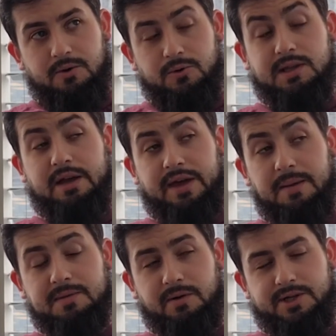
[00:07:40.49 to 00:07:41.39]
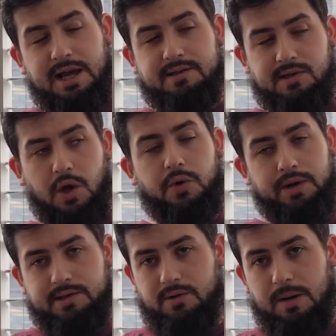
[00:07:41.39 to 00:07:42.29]
Ustad Hamza actually has his
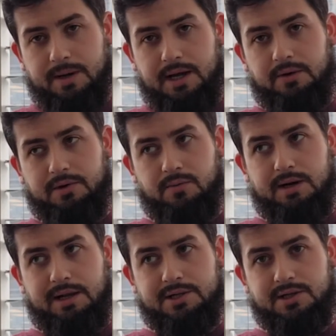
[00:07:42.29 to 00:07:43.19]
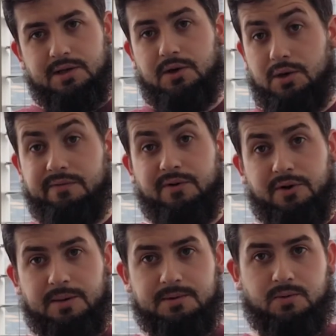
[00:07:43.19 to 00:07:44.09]
own Instagram account as well, actually, so you can go and
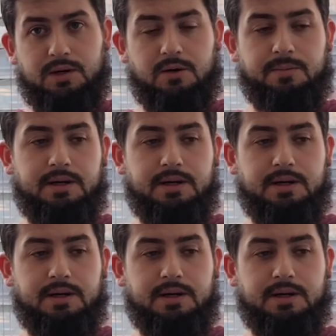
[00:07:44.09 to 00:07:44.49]
follow him as well.